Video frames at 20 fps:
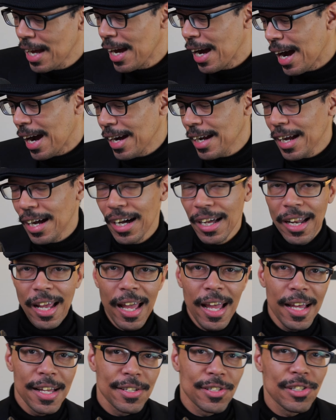I got
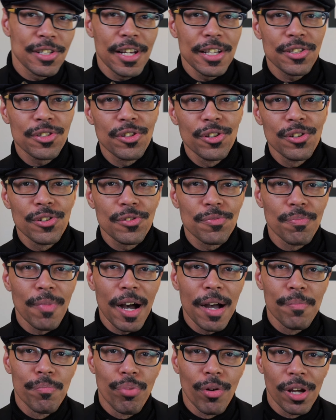ancestors,
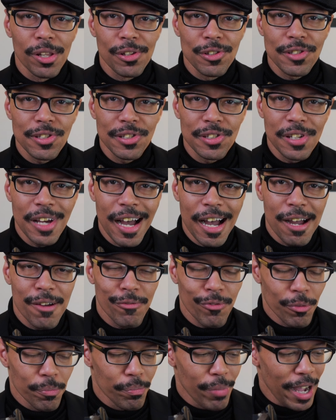my brothers in time
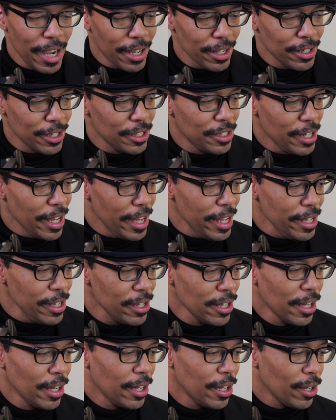from back in the
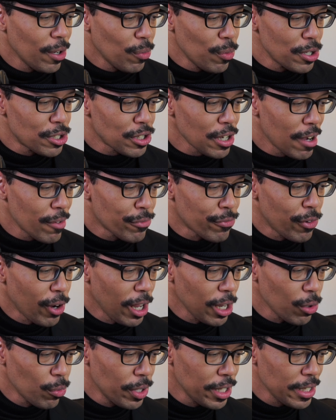day, in which I'm
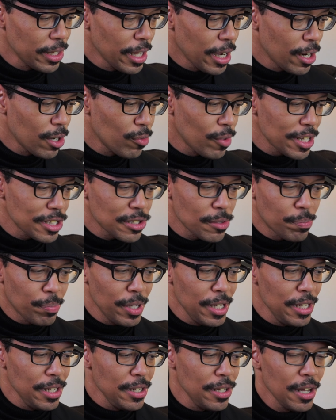following their
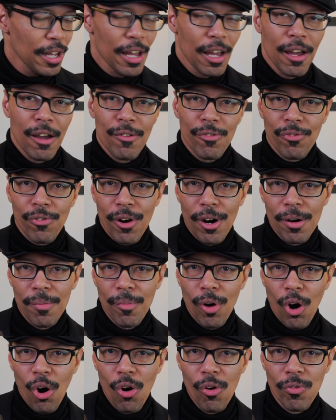recipe
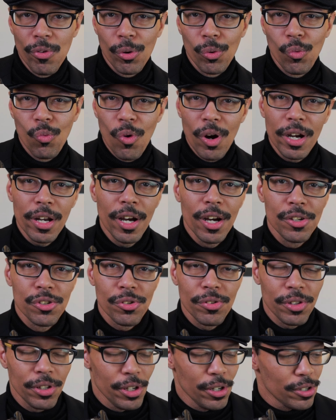from over
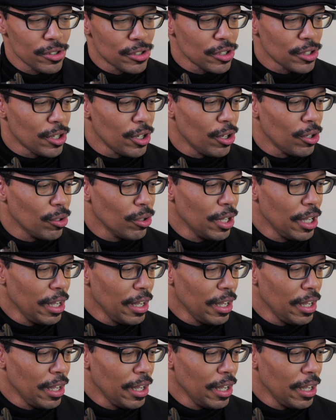100 years ago.